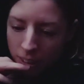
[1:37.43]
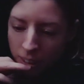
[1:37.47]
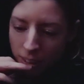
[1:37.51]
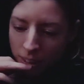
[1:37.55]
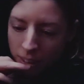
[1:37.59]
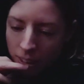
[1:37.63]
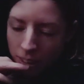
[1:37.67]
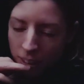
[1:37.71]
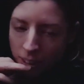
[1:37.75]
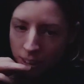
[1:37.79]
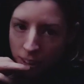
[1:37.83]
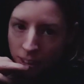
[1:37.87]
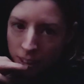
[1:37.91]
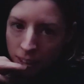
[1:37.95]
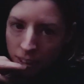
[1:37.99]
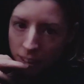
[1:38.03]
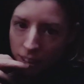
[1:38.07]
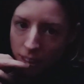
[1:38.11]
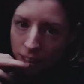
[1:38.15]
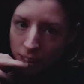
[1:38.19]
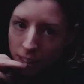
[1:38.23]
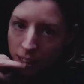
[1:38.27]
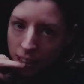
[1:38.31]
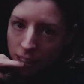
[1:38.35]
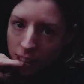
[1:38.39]
Jugo de
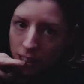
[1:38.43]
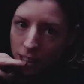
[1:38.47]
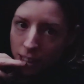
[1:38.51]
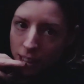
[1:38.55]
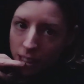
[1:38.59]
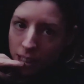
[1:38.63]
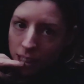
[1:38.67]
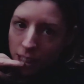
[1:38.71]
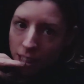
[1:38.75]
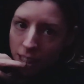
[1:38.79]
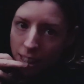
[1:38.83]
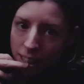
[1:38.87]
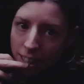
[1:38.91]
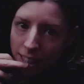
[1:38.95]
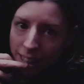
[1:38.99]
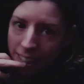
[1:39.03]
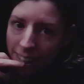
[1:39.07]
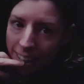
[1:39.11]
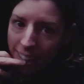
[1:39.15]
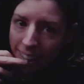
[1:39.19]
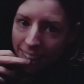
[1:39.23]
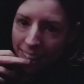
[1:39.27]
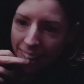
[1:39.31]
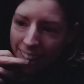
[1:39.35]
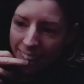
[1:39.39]
naranja. uh,
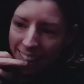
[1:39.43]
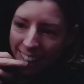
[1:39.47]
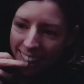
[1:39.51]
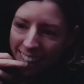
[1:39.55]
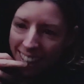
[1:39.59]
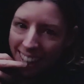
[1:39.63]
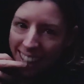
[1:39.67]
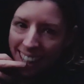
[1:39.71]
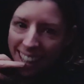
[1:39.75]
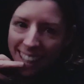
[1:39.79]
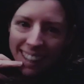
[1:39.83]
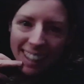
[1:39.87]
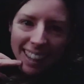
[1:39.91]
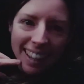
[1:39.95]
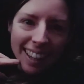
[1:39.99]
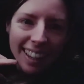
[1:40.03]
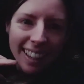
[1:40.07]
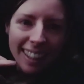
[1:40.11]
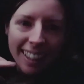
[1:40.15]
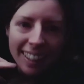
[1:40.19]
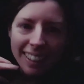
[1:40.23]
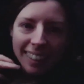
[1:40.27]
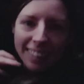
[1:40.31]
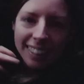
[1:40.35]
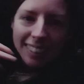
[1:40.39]
eh,
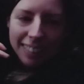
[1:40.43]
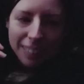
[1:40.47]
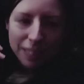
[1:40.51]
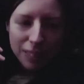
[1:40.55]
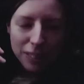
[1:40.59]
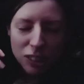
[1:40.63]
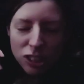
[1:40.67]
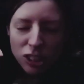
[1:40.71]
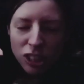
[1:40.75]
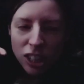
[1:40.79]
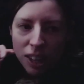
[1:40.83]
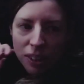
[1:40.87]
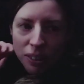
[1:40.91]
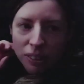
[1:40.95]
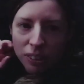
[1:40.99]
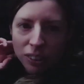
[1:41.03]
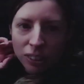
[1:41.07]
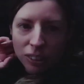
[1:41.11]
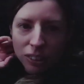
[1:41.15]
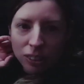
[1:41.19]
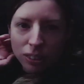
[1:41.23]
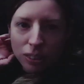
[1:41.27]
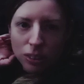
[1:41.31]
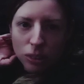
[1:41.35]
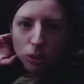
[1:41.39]
what shower?
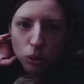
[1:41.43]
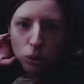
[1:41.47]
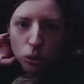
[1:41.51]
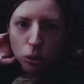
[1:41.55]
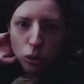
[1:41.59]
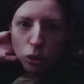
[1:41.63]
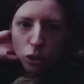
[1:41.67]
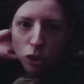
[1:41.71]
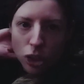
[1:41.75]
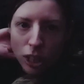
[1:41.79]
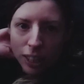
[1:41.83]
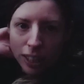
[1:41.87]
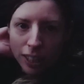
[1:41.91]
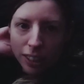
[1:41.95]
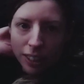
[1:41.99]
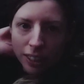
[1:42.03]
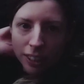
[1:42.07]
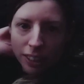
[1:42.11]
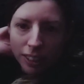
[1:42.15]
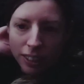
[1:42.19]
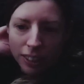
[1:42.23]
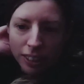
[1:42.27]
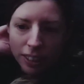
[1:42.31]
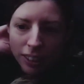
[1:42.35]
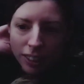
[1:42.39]
Doche.
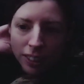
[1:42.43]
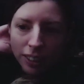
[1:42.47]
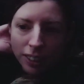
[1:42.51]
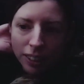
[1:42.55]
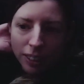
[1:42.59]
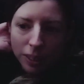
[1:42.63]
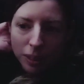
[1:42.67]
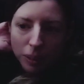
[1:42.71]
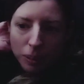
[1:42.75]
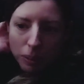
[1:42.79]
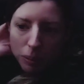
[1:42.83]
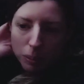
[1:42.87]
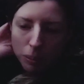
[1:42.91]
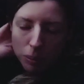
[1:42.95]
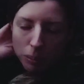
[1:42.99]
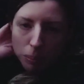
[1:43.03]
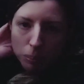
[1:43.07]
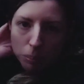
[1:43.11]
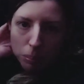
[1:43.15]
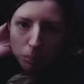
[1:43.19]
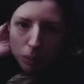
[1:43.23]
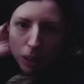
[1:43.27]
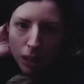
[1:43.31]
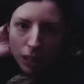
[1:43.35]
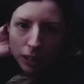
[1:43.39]
Bañarse.
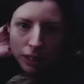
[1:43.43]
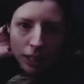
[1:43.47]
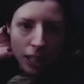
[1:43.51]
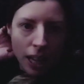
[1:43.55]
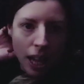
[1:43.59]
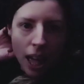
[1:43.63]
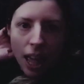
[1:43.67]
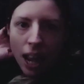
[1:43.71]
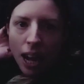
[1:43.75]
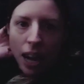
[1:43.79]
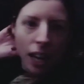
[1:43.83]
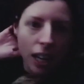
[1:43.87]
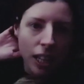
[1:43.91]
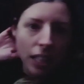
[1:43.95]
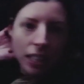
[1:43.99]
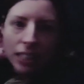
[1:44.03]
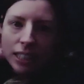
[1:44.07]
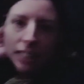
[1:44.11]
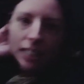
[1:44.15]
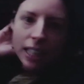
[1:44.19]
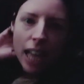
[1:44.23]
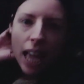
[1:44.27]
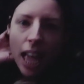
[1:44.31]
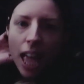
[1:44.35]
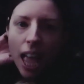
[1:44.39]
Bañarse.
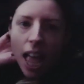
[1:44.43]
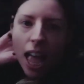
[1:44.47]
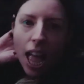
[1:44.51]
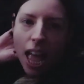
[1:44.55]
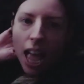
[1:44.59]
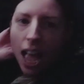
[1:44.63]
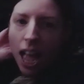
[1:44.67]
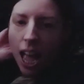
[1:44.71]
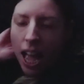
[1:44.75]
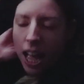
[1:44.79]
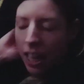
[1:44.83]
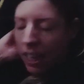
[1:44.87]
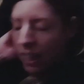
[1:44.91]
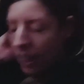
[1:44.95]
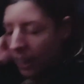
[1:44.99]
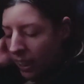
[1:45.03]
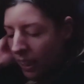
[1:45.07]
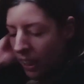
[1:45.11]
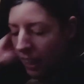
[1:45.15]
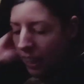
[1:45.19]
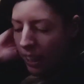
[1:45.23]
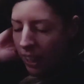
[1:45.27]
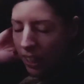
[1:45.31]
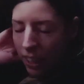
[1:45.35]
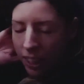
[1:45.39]

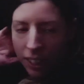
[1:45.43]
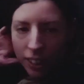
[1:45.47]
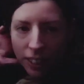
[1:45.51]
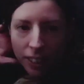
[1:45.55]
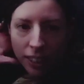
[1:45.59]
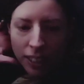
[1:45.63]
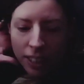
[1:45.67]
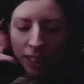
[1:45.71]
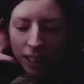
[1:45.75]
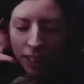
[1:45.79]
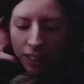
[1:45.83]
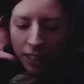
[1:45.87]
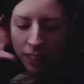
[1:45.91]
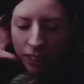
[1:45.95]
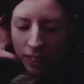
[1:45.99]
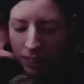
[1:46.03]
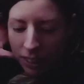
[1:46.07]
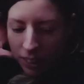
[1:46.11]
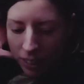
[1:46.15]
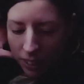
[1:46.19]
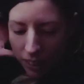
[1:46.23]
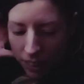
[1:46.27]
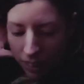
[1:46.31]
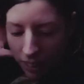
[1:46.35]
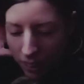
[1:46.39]
And then
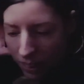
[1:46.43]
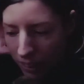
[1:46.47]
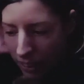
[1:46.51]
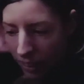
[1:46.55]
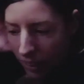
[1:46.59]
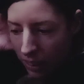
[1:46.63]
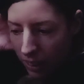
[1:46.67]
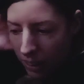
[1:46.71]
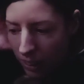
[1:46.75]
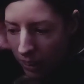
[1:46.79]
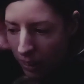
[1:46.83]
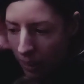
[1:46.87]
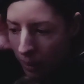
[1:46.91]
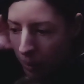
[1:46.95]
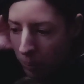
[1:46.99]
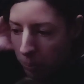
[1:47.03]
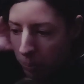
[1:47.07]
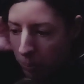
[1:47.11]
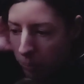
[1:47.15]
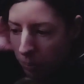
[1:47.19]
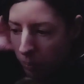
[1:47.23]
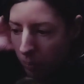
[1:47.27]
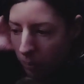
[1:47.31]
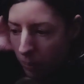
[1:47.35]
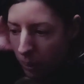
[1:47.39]
um,
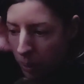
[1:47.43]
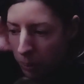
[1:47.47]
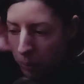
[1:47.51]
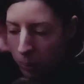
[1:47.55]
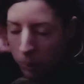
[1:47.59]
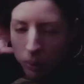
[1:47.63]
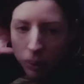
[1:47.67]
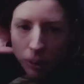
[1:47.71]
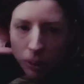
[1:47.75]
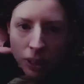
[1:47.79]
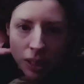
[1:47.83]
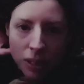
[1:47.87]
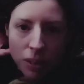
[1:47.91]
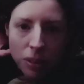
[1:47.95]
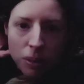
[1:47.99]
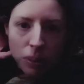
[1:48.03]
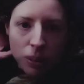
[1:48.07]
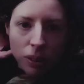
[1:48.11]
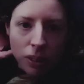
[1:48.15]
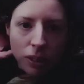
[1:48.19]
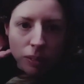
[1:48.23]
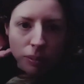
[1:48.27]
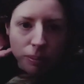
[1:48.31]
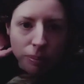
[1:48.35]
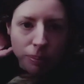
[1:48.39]
I'm going next door
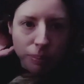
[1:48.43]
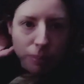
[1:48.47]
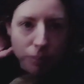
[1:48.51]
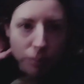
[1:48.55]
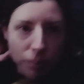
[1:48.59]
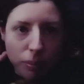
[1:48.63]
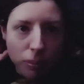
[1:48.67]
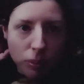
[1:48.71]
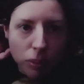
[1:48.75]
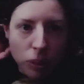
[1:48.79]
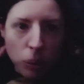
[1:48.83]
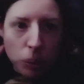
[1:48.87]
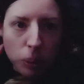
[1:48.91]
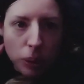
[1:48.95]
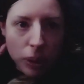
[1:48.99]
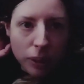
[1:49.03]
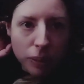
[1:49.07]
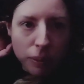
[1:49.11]
for a while.